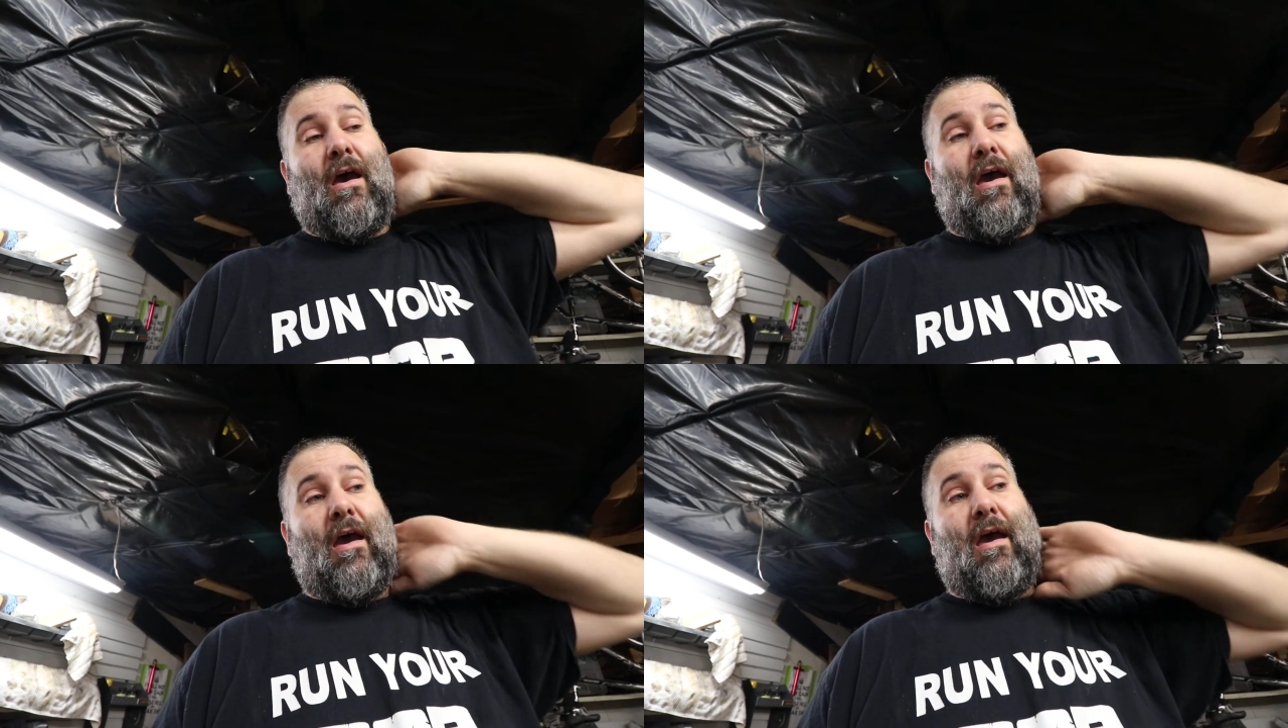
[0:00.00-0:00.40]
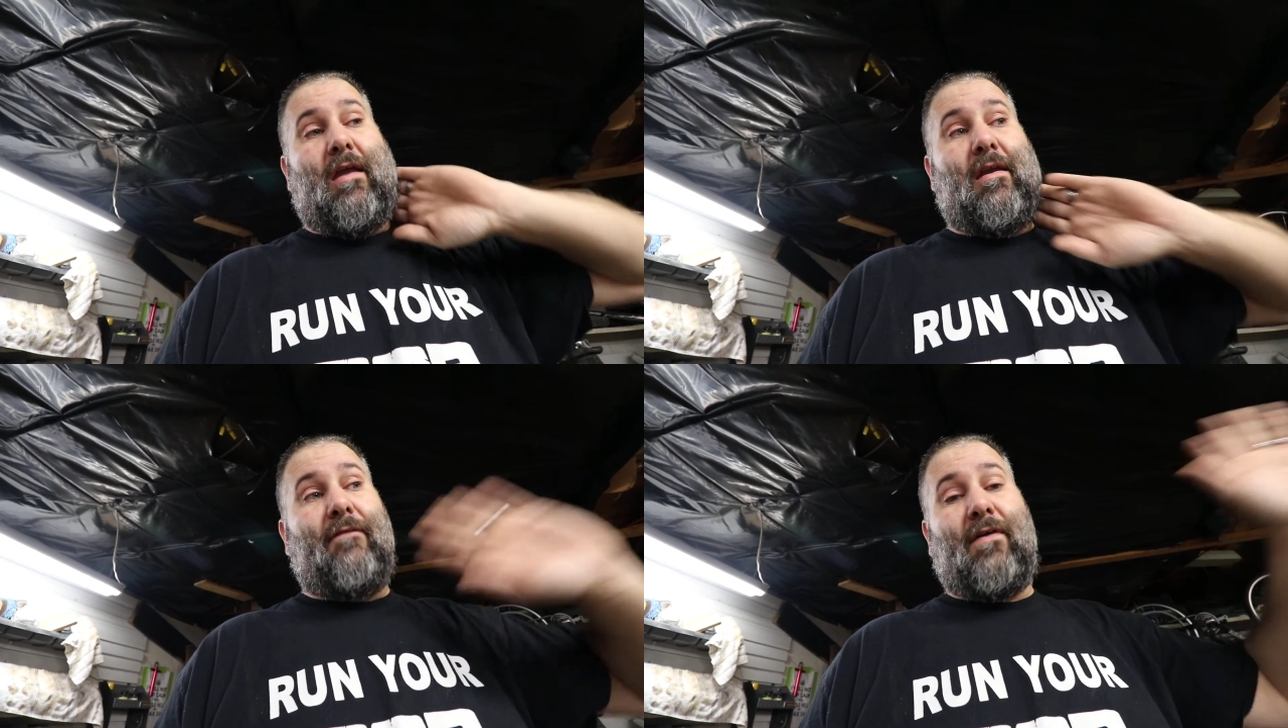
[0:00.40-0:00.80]

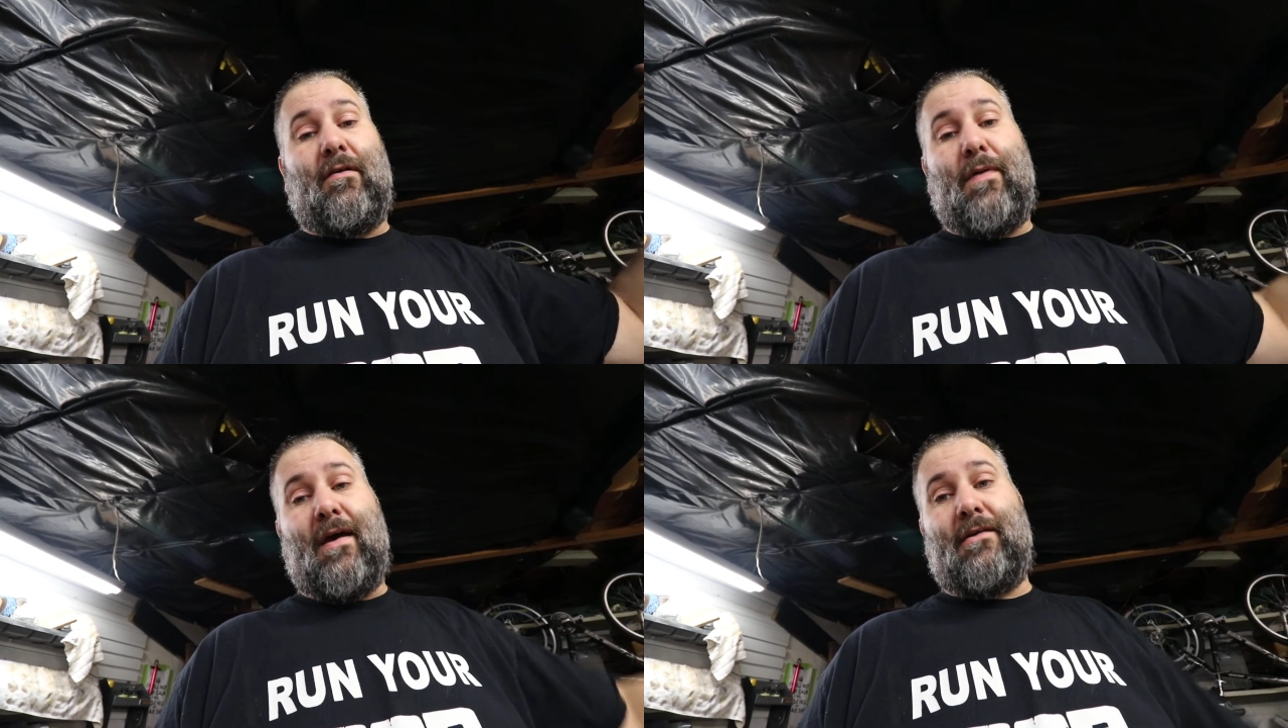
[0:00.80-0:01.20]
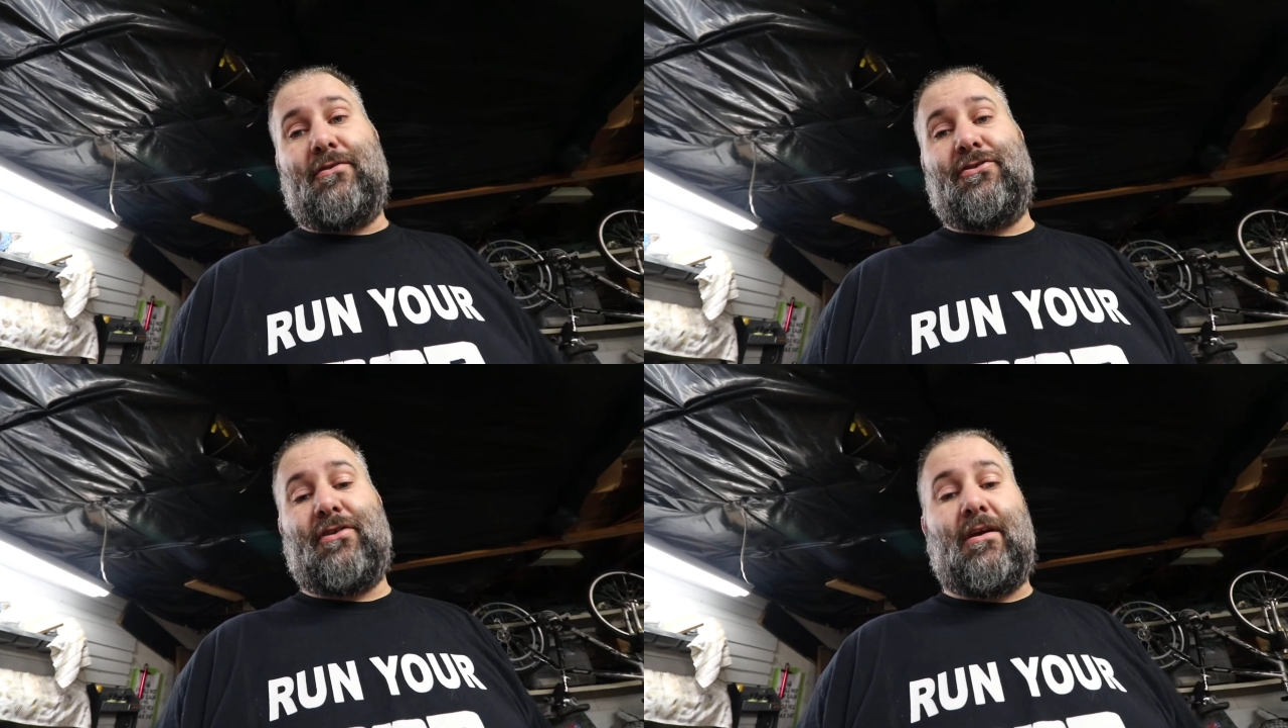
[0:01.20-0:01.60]
And I found a
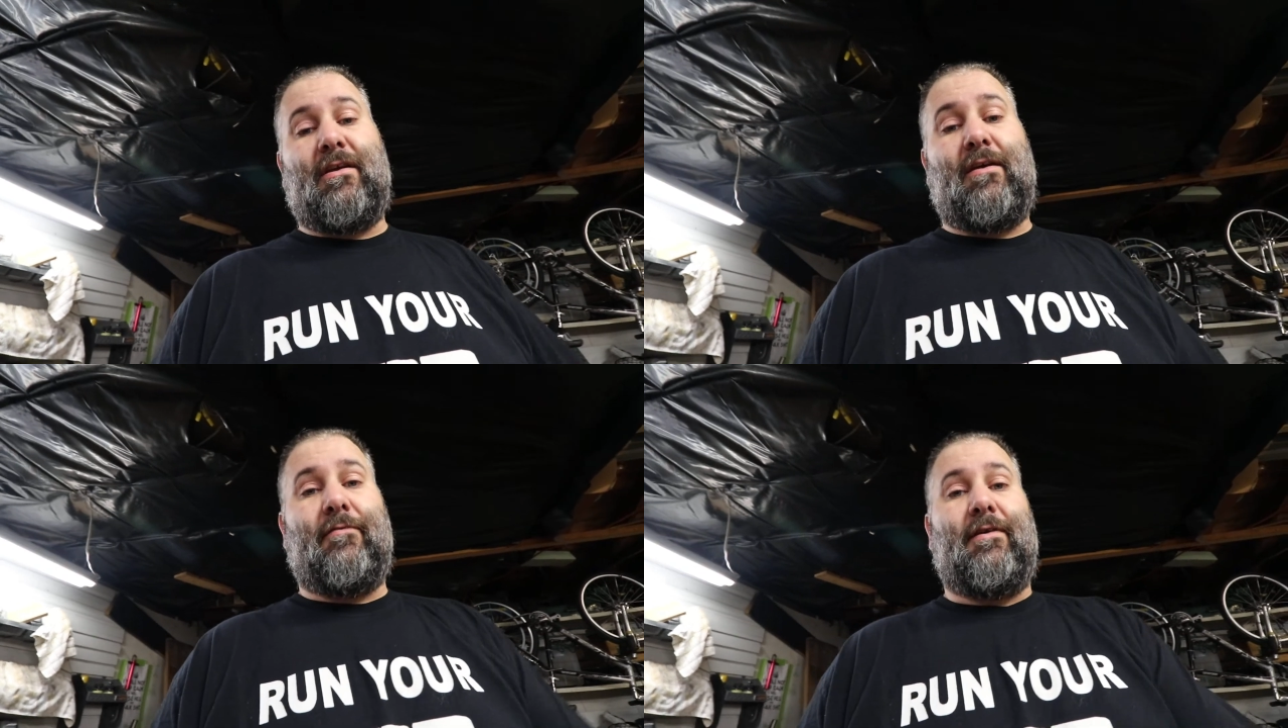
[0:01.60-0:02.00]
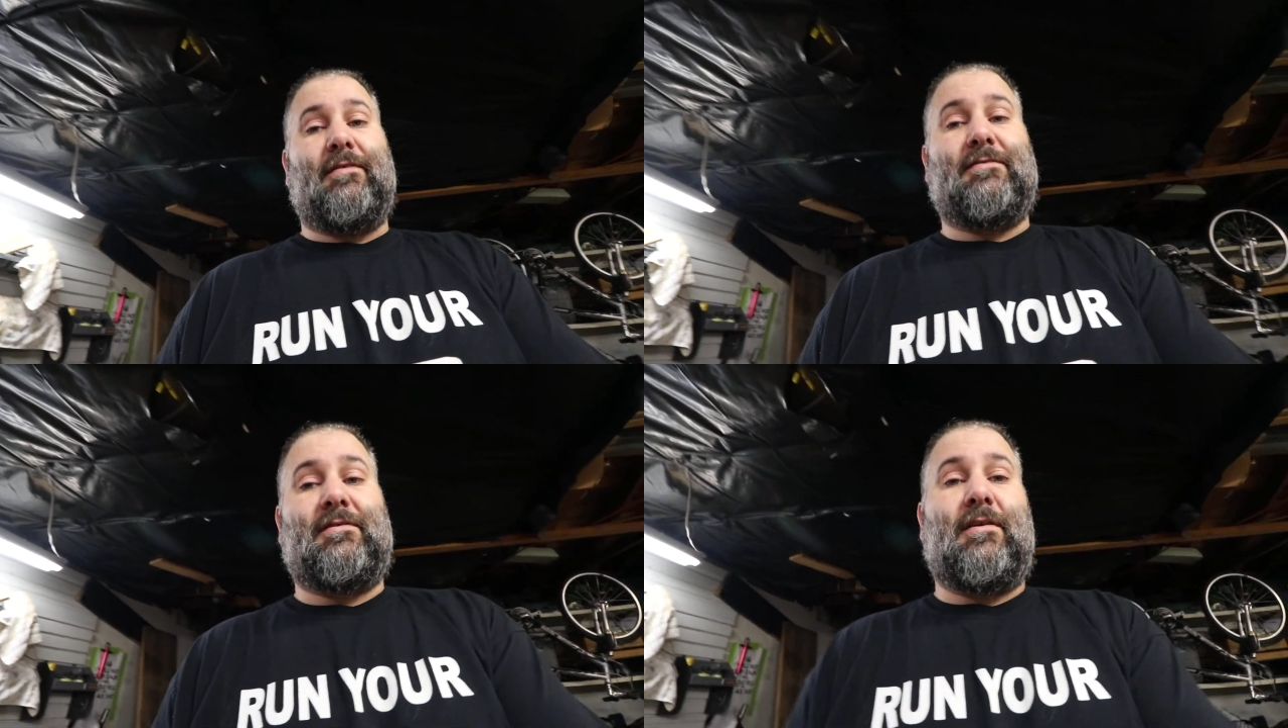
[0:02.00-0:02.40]
package, and here it
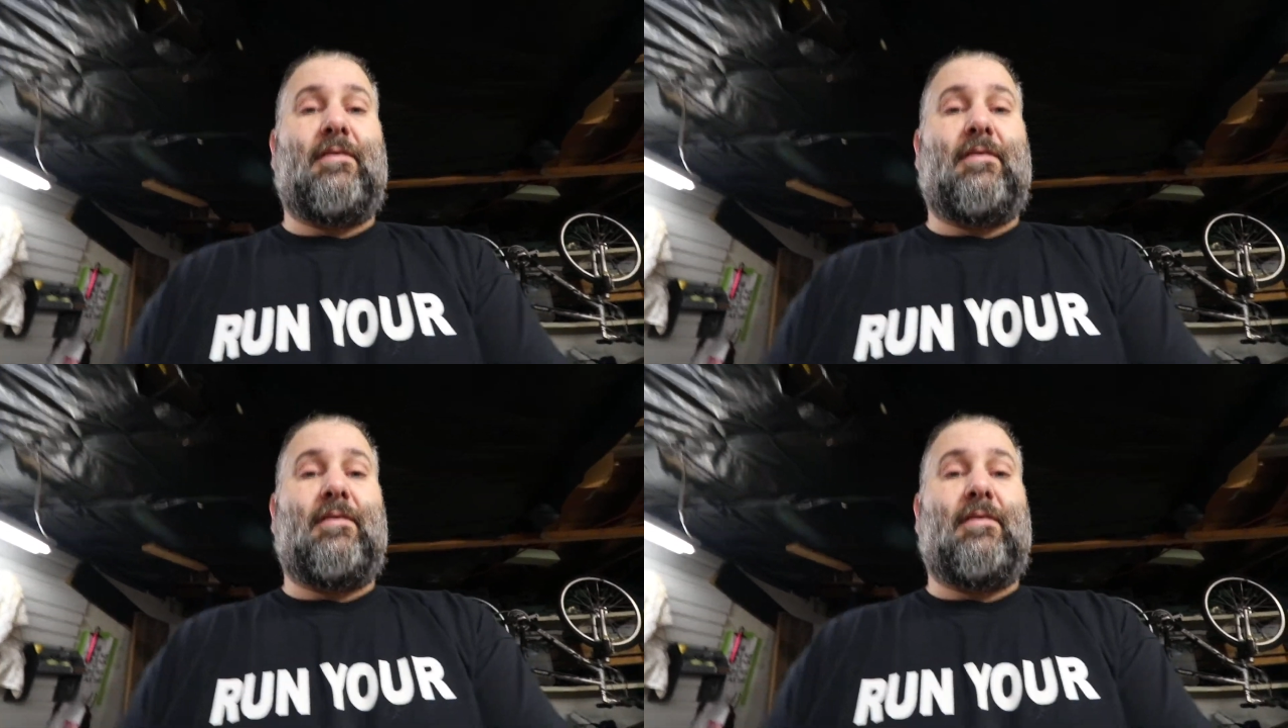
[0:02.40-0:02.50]
is.